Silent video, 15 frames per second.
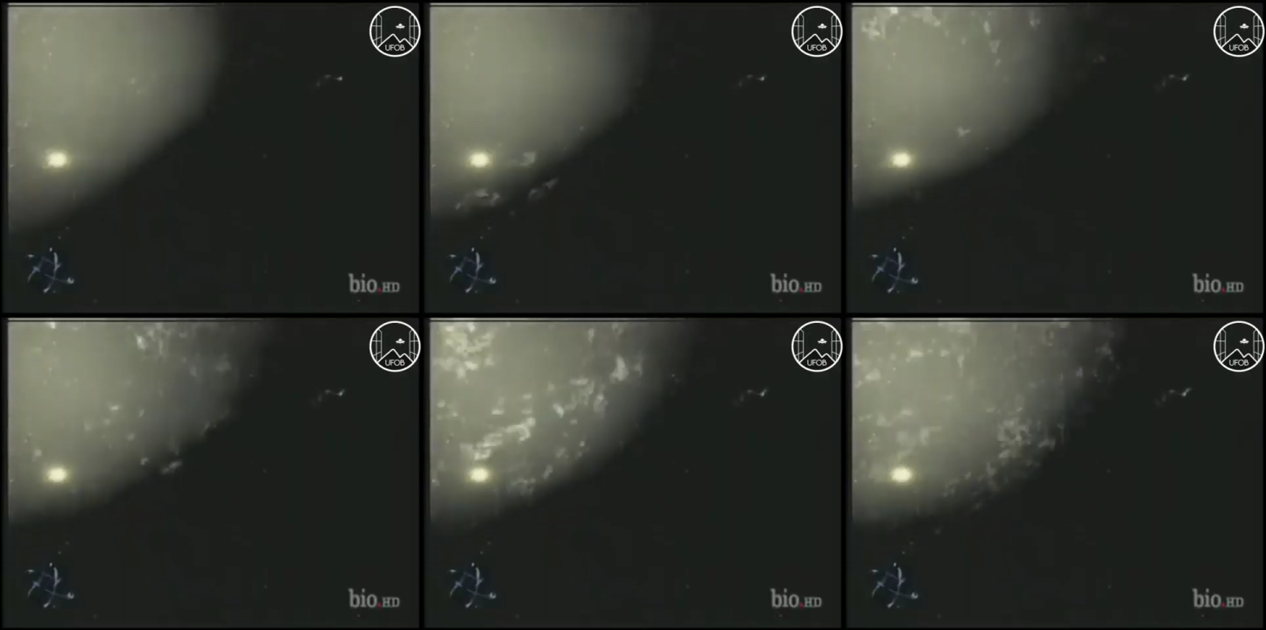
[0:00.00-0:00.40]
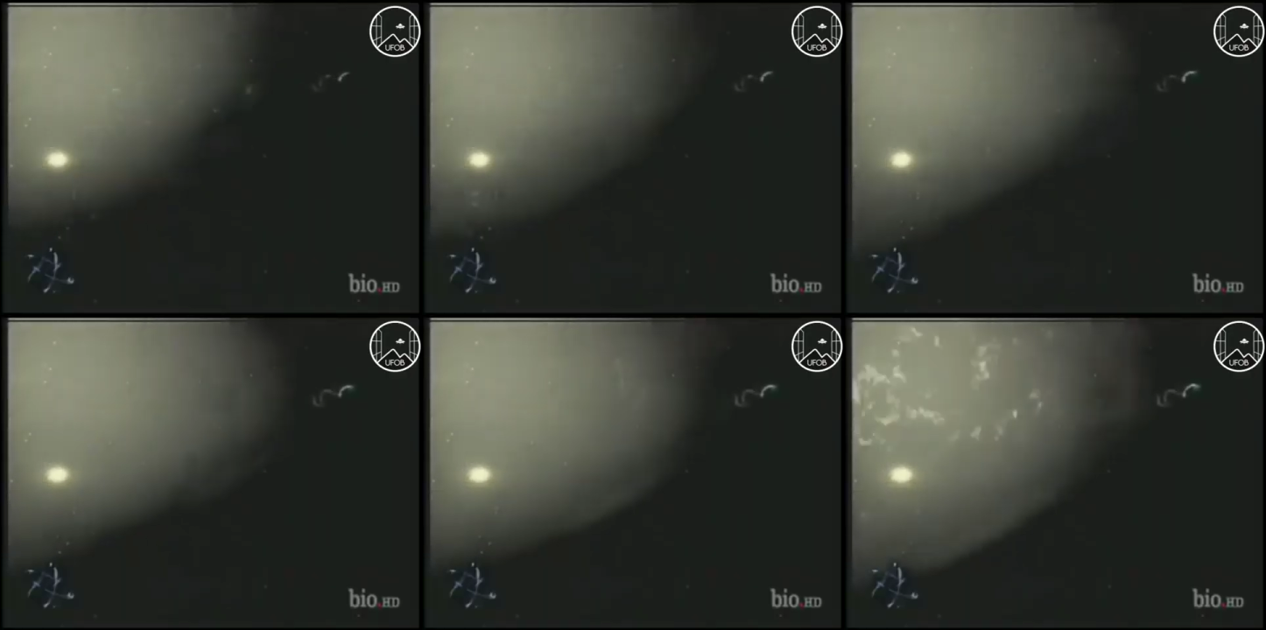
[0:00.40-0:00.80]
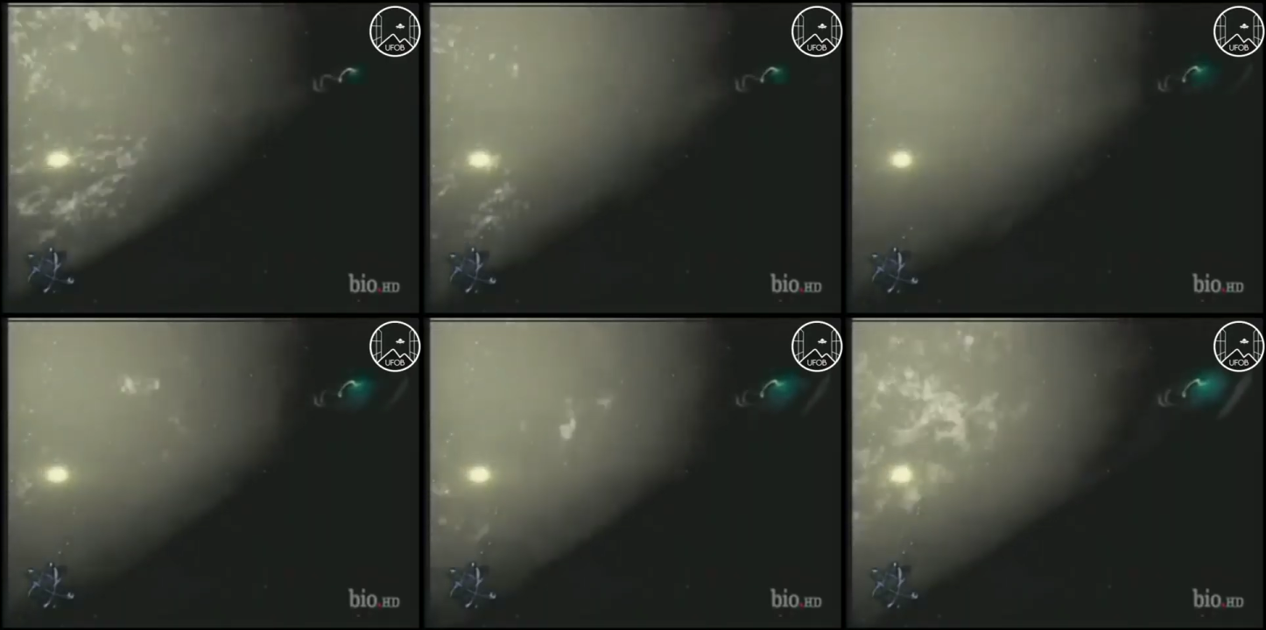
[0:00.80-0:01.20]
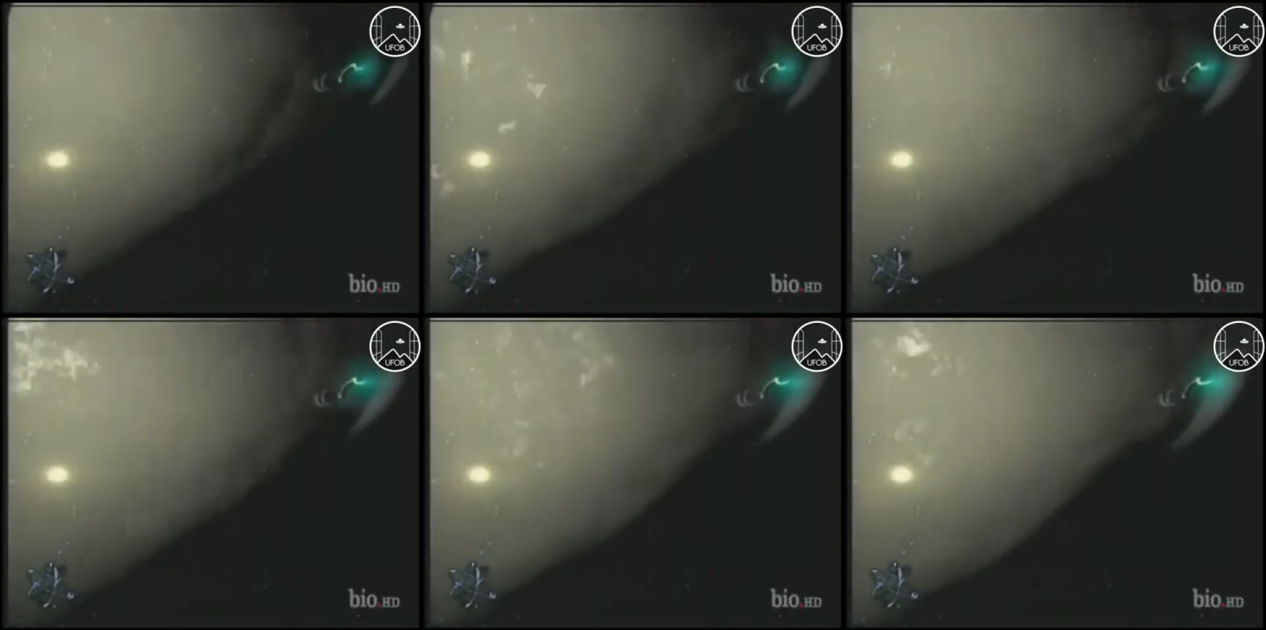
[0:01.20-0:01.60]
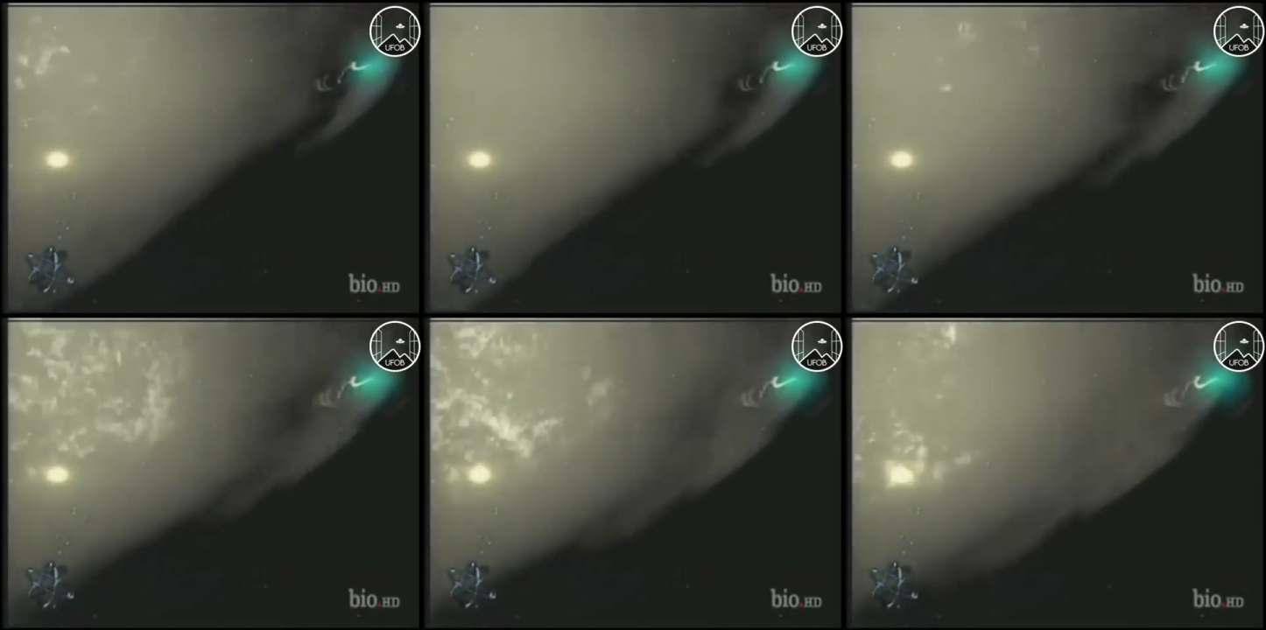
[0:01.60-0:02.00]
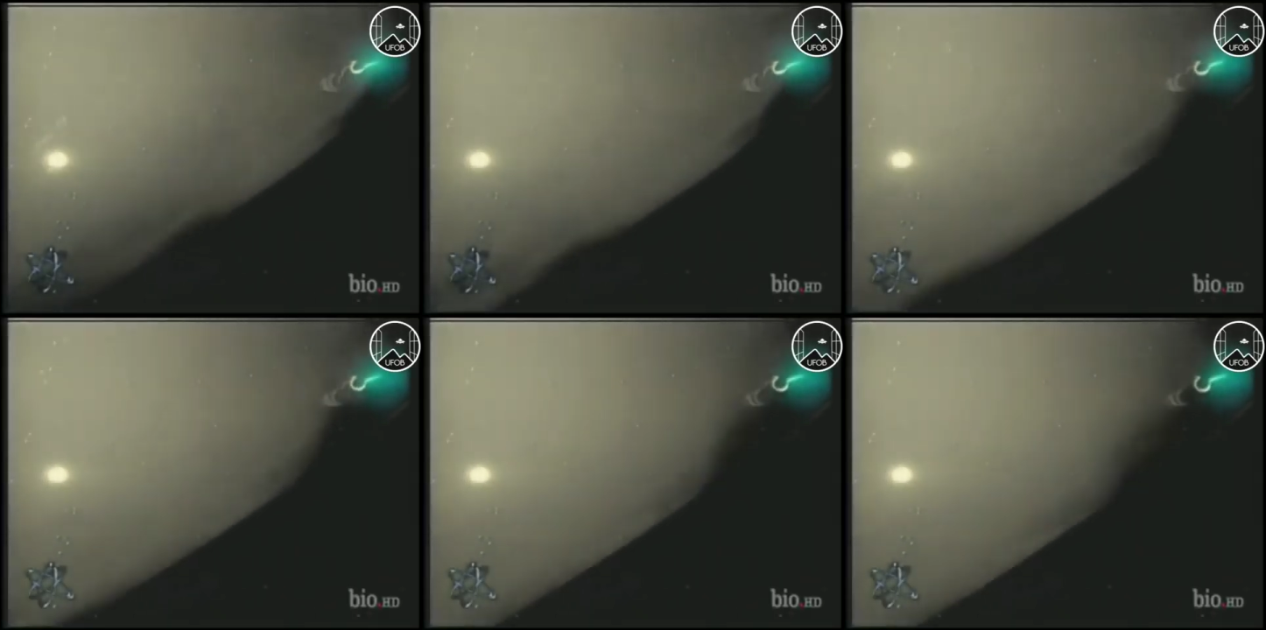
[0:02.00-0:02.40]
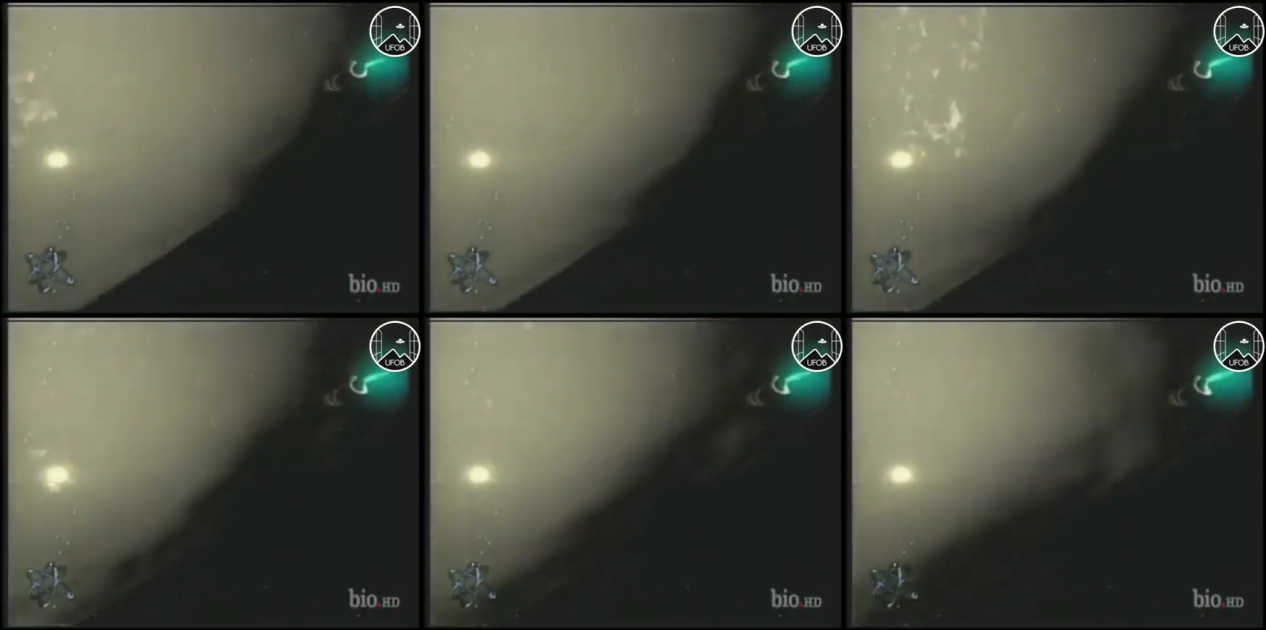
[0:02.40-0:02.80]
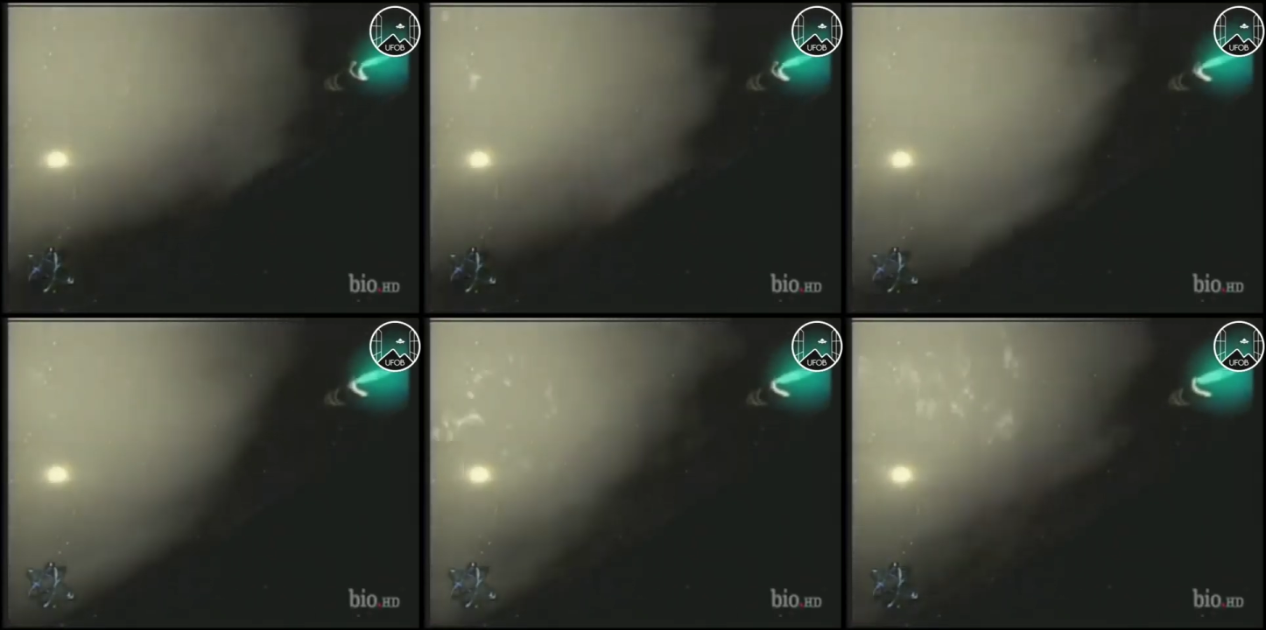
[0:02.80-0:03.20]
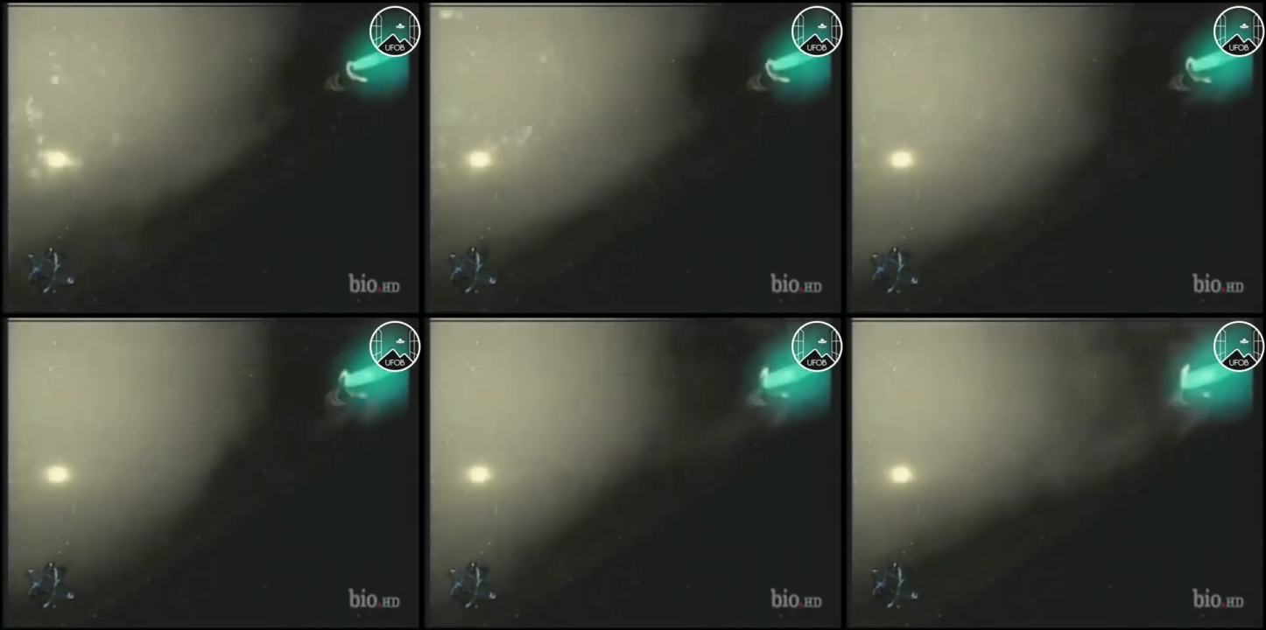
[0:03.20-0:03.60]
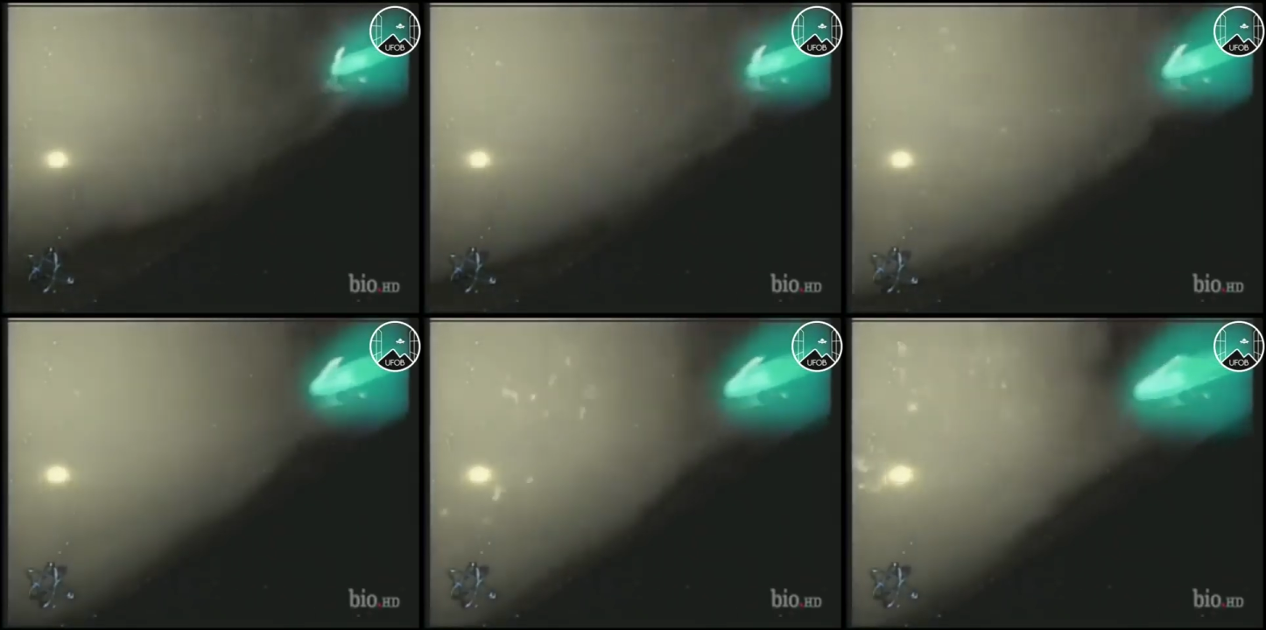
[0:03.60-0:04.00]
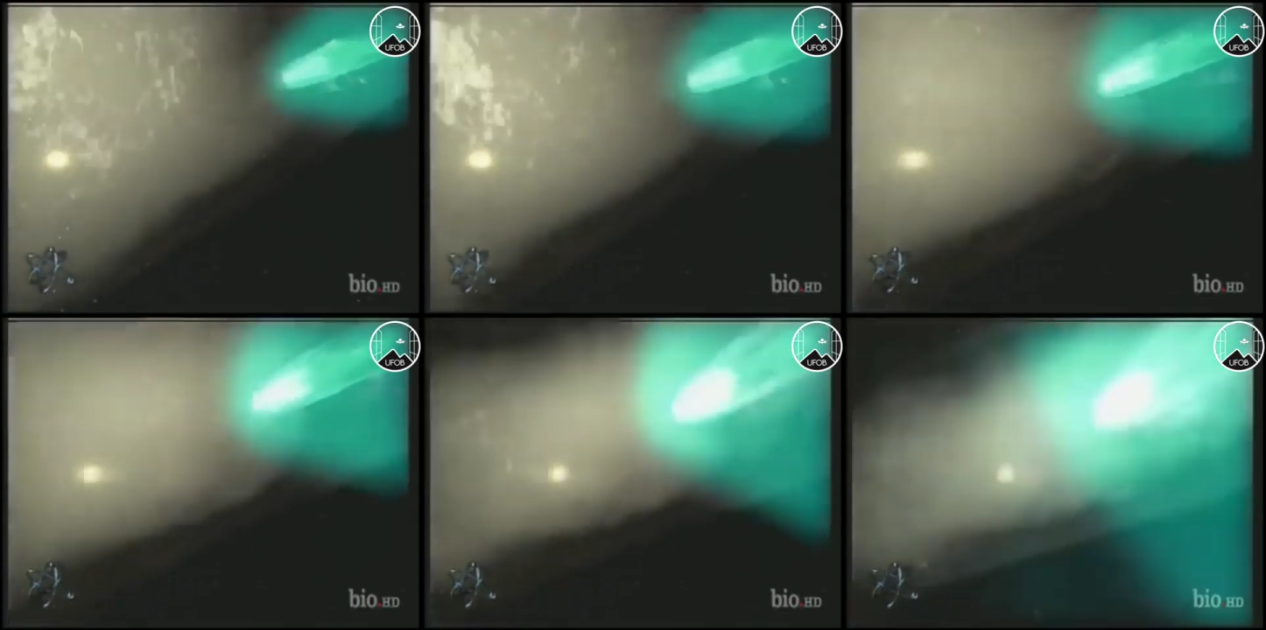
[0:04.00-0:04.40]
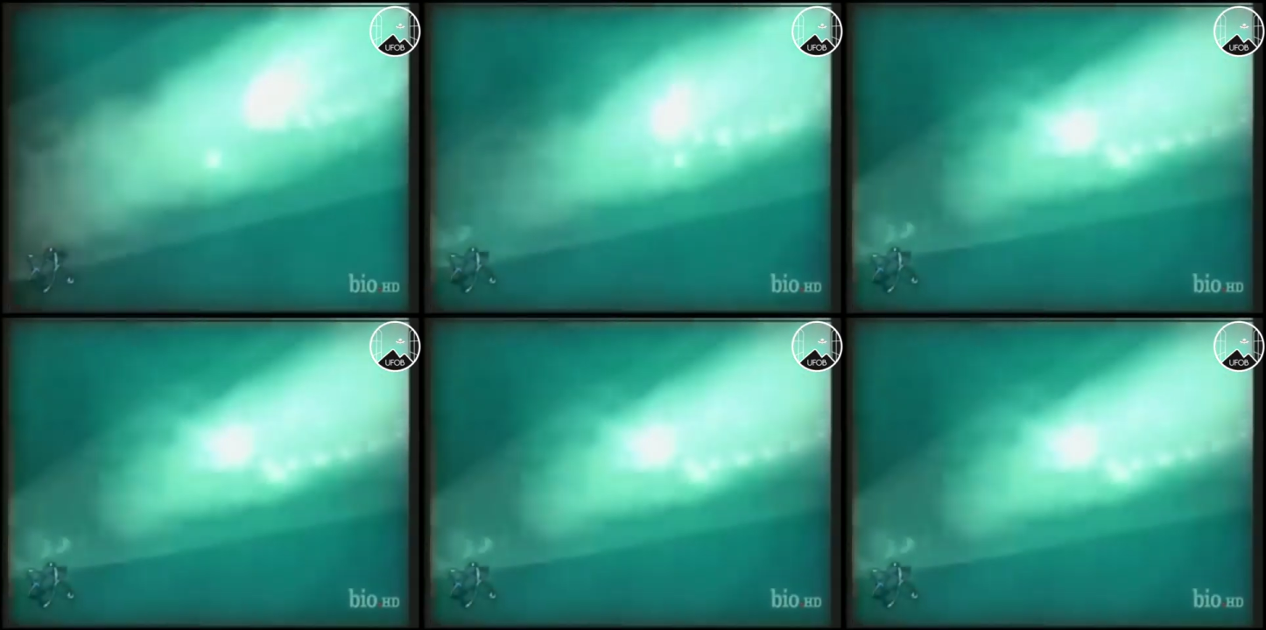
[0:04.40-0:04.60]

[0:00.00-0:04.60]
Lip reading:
(no speaker visible)